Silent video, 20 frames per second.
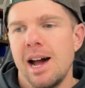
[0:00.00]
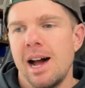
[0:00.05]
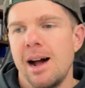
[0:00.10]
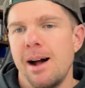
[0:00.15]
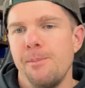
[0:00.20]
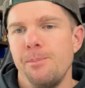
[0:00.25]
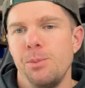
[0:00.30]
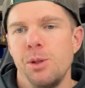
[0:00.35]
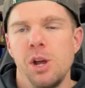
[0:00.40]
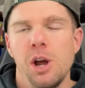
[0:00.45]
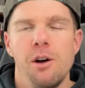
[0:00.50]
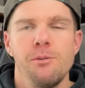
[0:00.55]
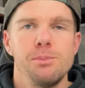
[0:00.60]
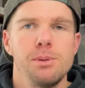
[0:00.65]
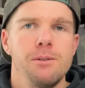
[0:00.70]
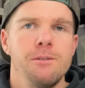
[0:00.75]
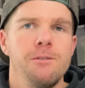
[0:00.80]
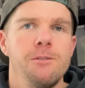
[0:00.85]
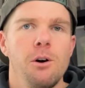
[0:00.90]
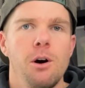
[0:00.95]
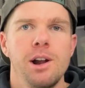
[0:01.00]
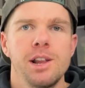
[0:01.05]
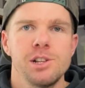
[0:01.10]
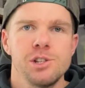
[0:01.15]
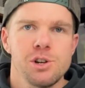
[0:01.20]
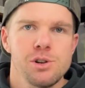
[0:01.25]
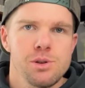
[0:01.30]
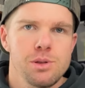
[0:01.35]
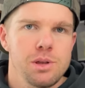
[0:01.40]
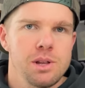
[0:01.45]
um, you know, I've been
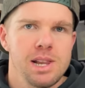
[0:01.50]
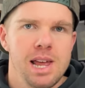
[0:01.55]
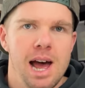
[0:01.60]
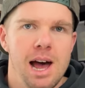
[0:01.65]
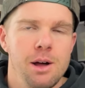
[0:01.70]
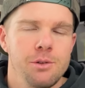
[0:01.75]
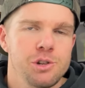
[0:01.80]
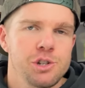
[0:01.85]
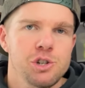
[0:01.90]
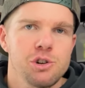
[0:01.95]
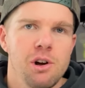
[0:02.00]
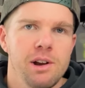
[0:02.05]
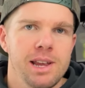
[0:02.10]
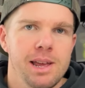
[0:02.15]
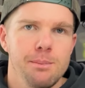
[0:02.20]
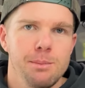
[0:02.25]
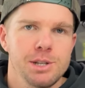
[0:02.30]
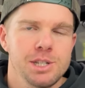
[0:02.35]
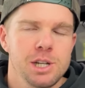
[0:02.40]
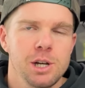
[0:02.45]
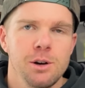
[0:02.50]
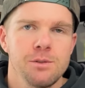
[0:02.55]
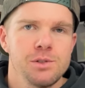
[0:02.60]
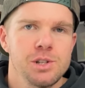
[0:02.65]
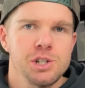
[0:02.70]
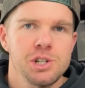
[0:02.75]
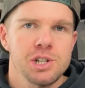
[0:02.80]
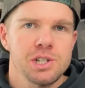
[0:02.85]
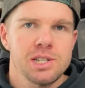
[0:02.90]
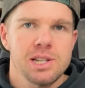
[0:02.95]
fighting tooth and nail to try and get myself
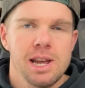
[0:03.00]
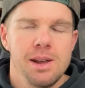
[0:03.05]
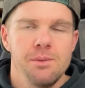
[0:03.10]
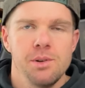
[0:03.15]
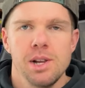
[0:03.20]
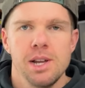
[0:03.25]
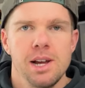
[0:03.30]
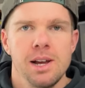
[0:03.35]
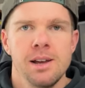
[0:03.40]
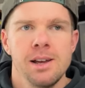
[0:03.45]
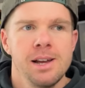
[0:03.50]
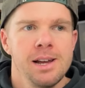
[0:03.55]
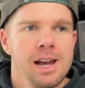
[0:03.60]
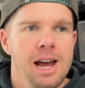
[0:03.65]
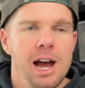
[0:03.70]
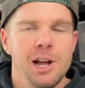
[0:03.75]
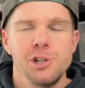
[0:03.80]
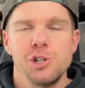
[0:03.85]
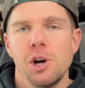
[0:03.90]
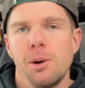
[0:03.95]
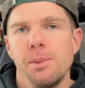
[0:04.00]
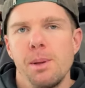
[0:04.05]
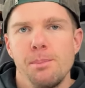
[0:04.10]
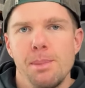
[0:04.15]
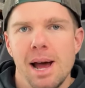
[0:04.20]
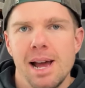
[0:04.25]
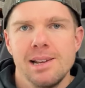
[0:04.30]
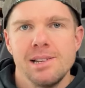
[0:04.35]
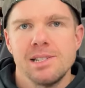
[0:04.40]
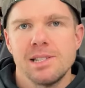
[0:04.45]
to just even a, a job that
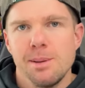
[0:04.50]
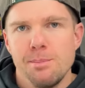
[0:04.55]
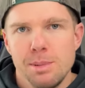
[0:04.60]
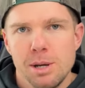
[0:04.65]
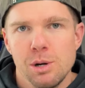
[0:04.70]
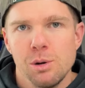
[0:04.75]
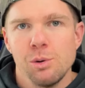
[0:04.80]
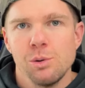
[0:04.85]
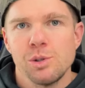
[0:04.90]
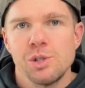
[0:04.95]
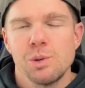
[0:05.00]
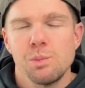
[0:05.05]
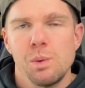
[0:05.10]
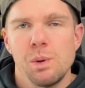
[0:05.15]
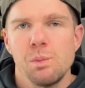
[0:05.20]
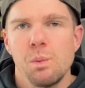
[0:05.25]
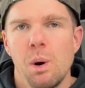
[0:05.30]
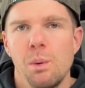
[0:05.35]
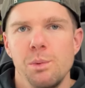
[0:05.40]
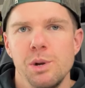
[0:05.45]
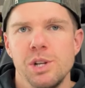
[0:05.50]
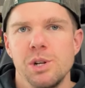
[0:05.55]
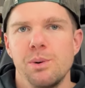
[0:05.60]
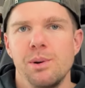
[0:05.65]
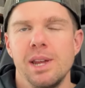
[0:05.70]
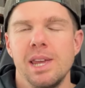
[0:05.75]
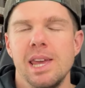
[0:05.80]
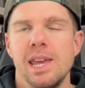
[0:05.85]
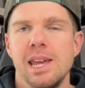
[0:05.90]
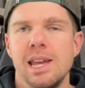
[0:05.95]
pays the bills with what we're
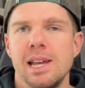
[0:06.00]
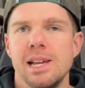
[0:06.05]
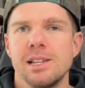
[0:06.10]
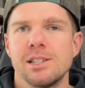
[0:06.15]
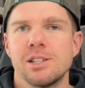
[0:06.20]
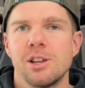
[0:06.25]
doing here.